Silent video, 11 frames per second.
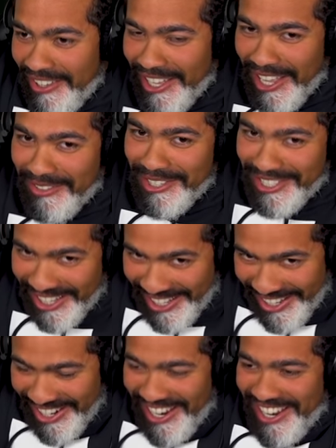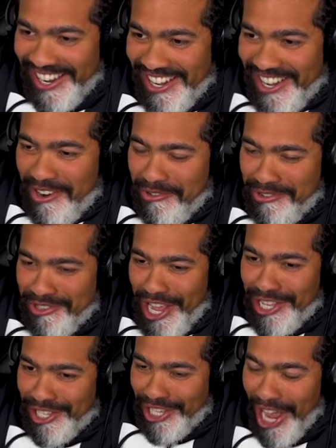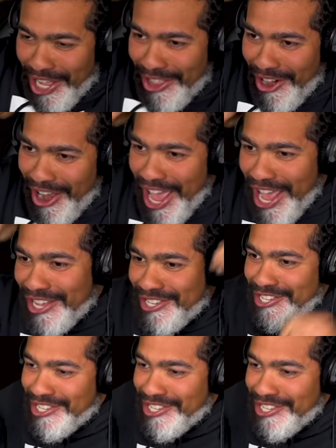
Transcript: You love to see it. This killer is